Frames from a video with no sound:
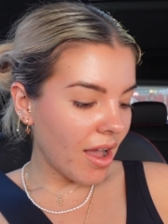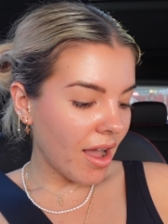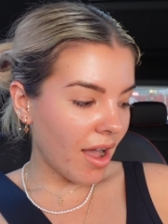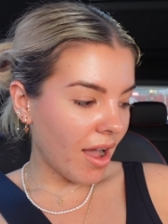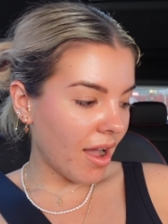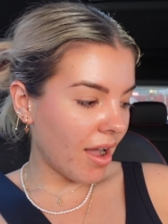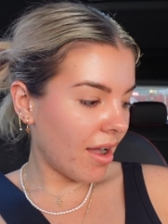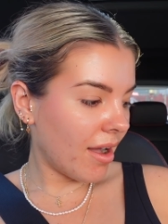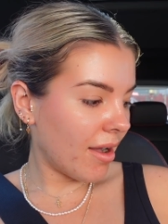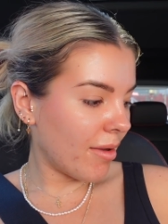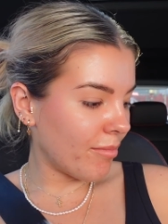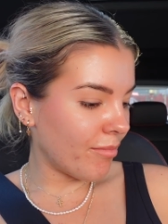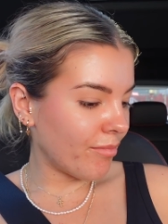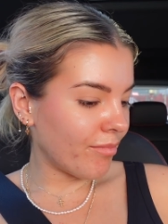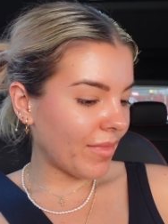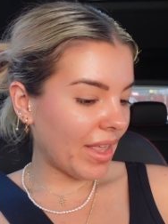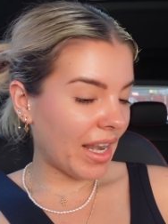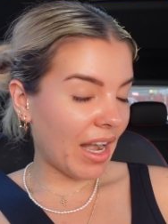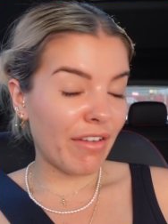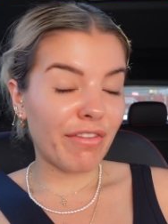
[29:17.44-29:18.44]

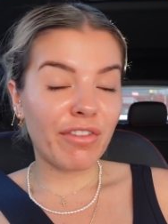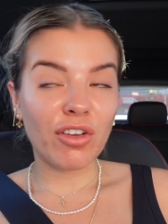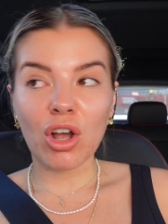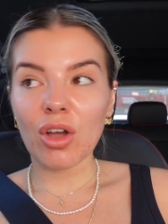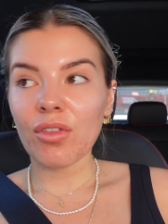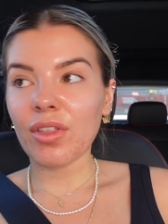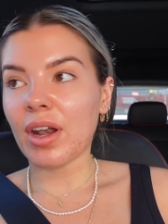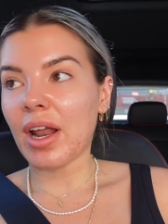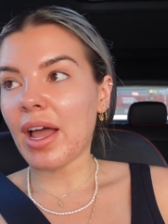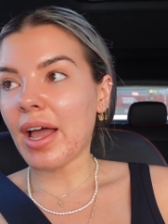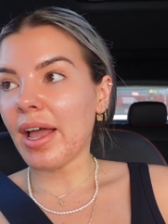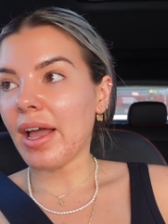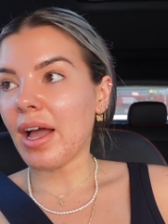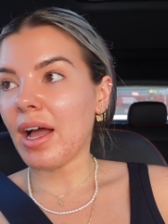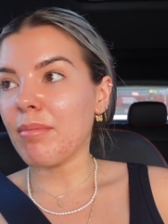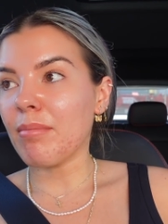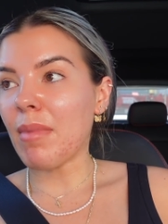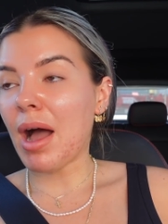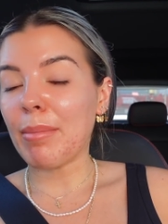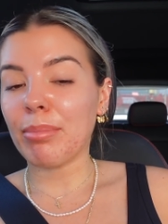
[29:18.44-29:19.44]
And I forgot that I
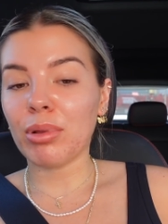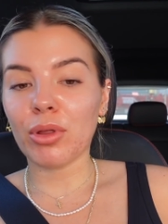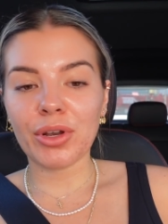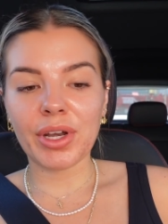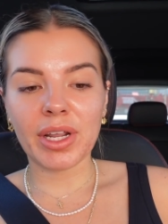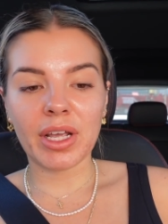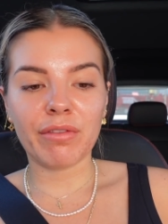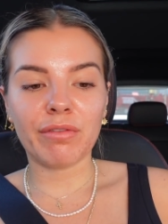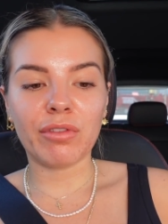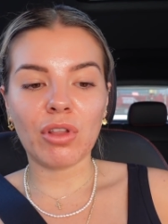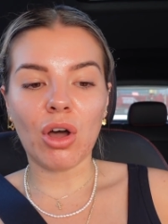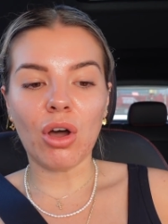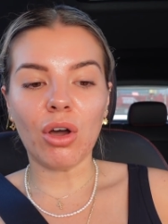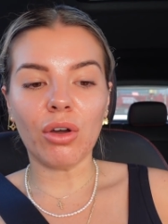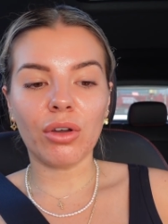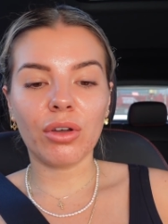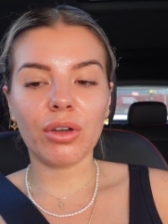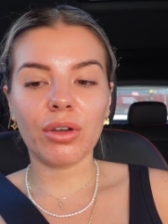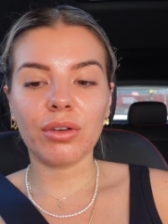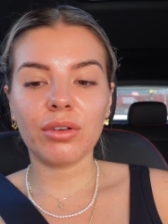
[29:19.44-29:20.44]
am uploading a
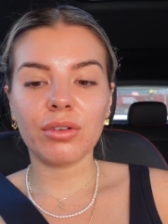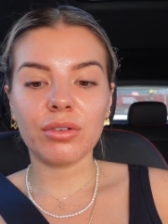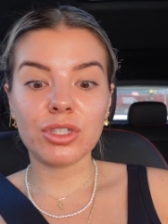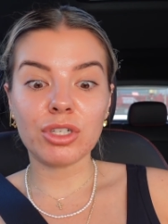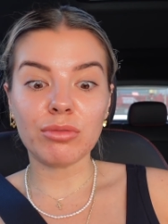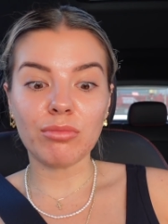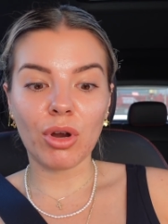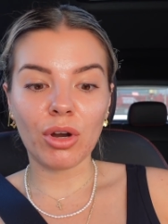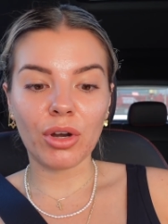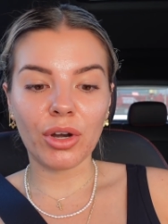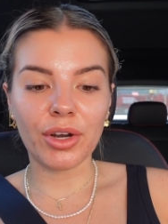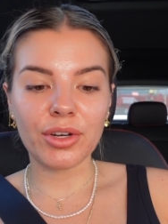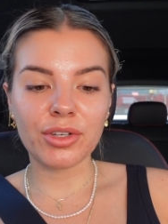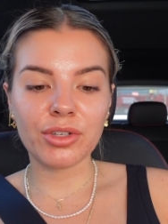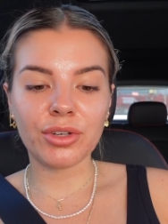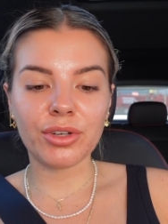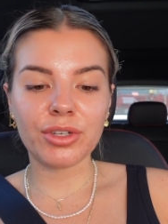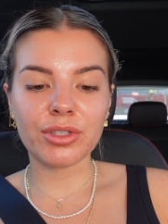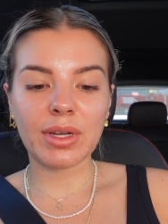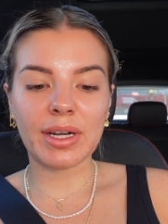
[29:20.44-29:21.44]
vlog tomorrow
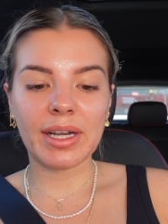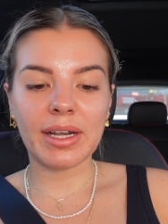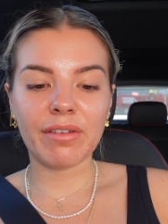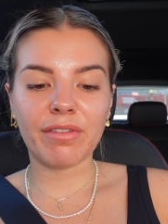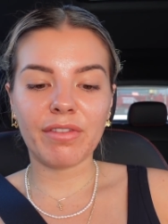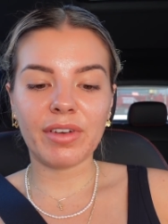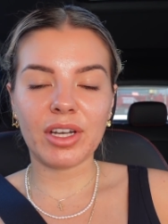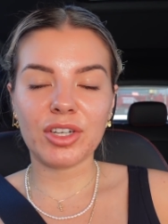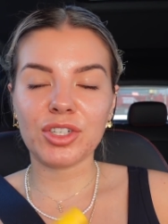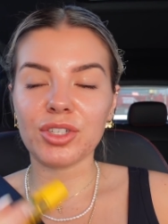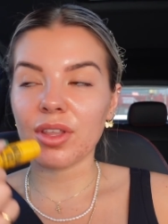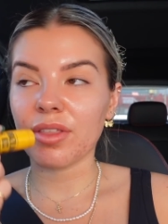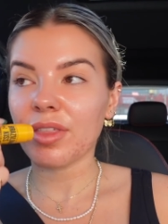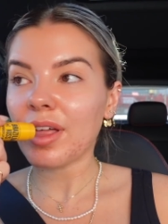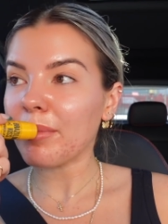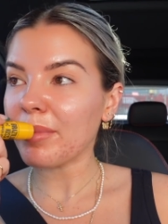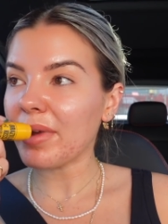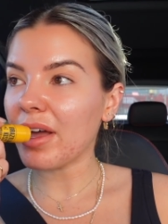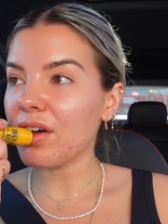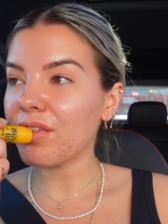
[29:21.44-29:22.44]
too, so I need to finish the
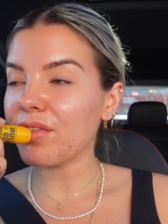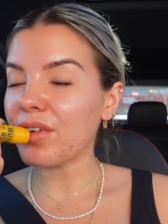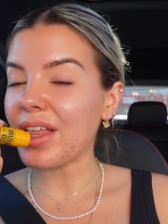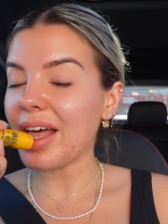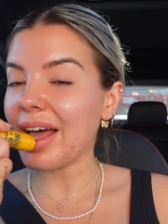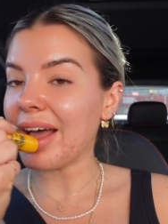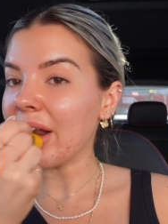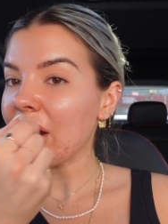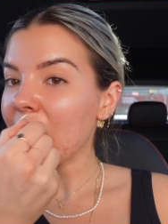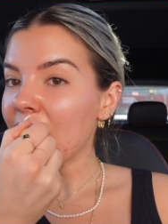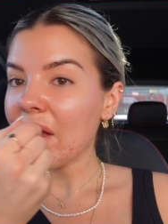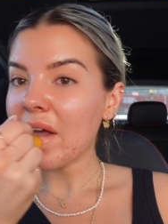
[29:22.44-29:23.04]
thumbnail for that.